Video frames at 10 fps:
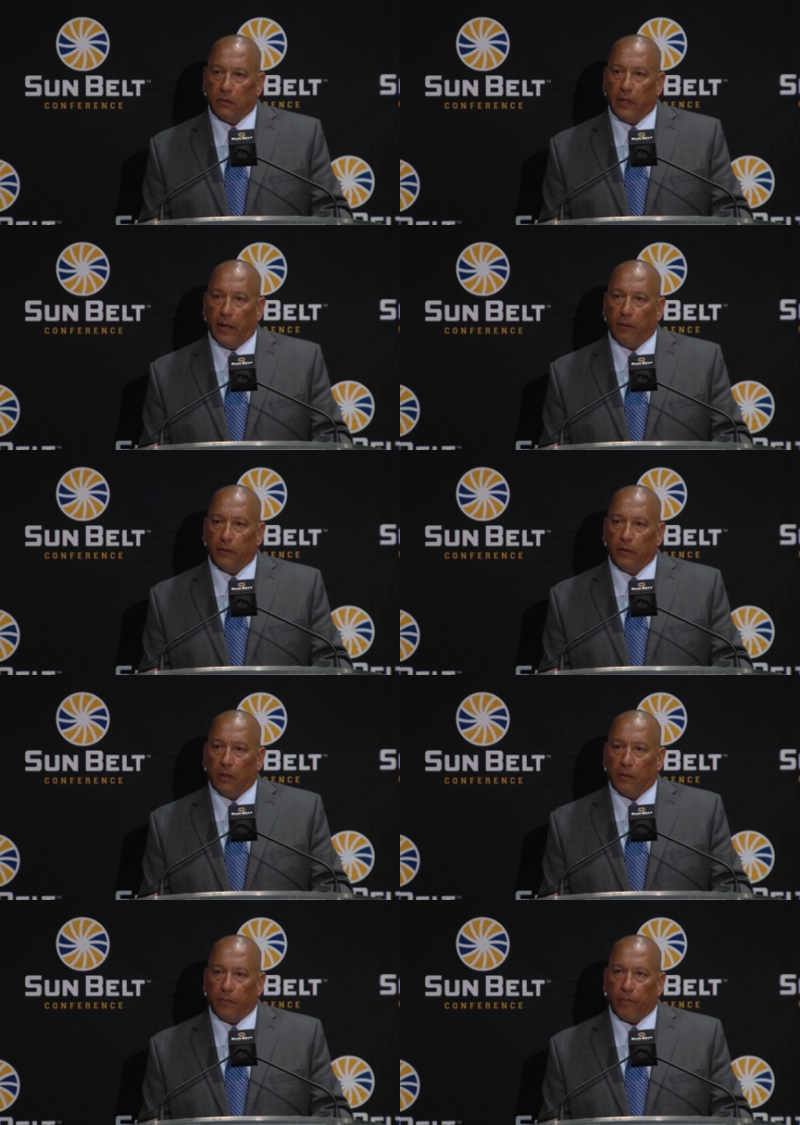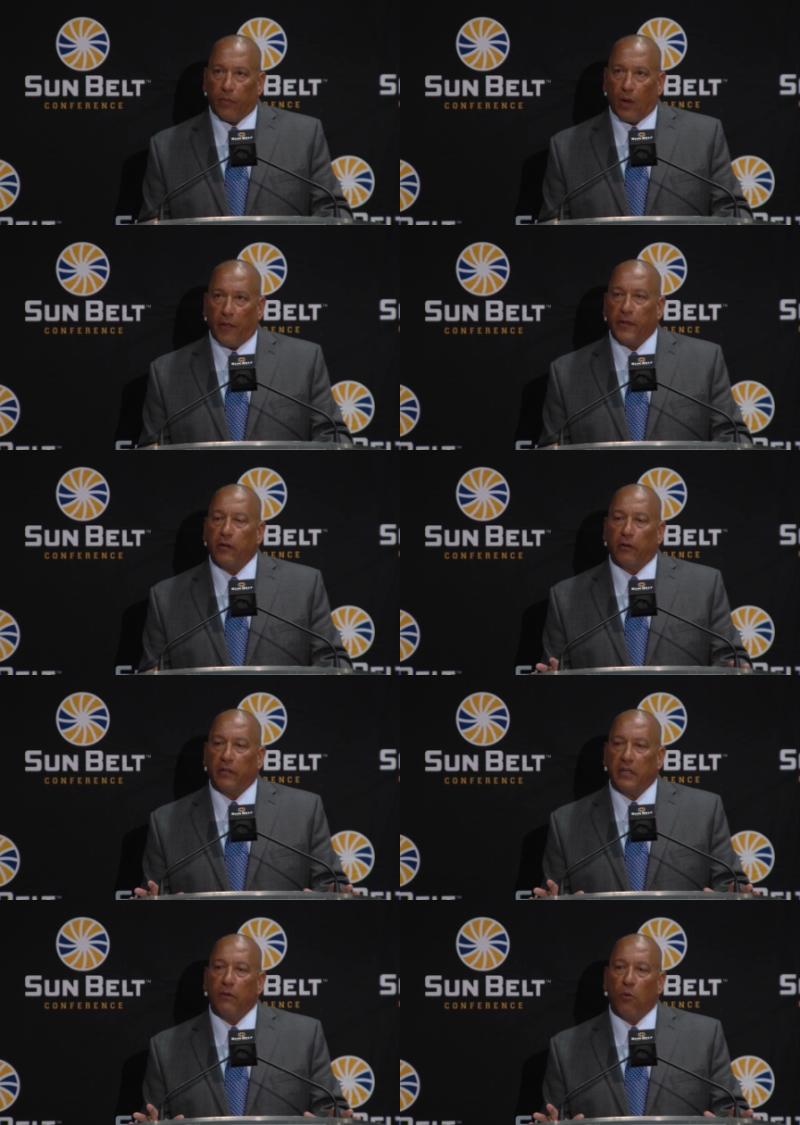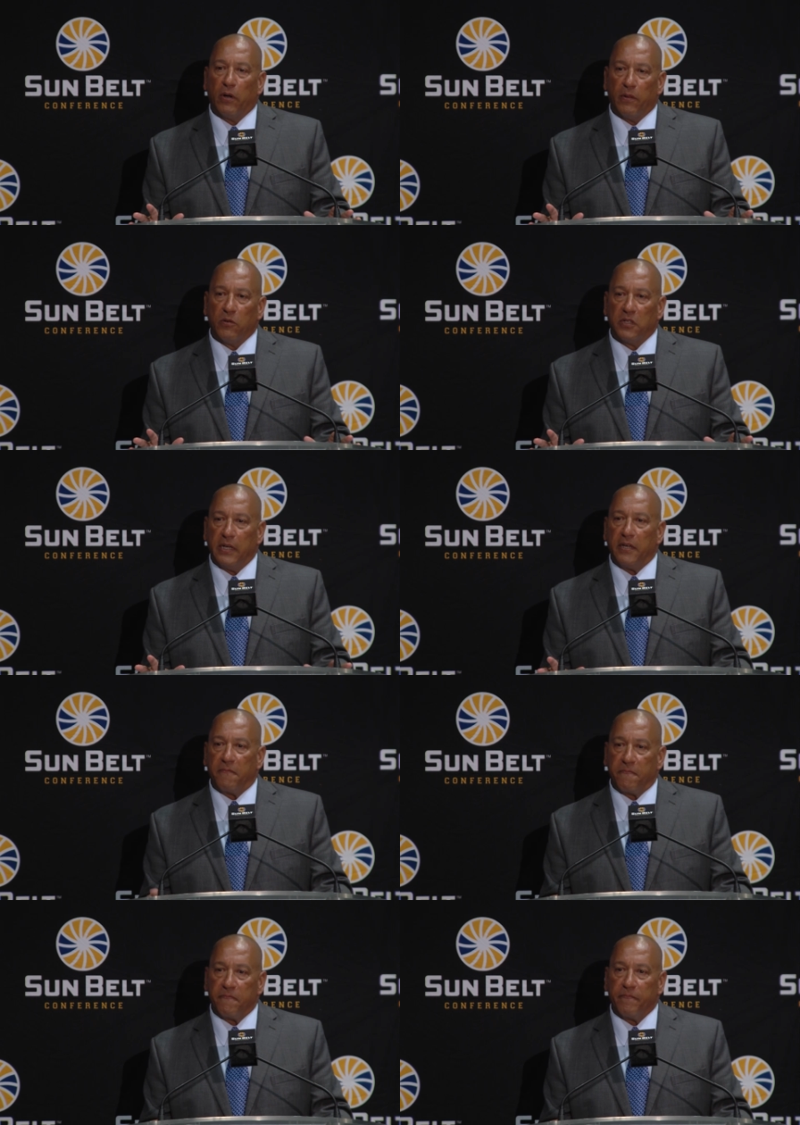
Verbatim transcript: Yeah. I think you're going to get one of those again.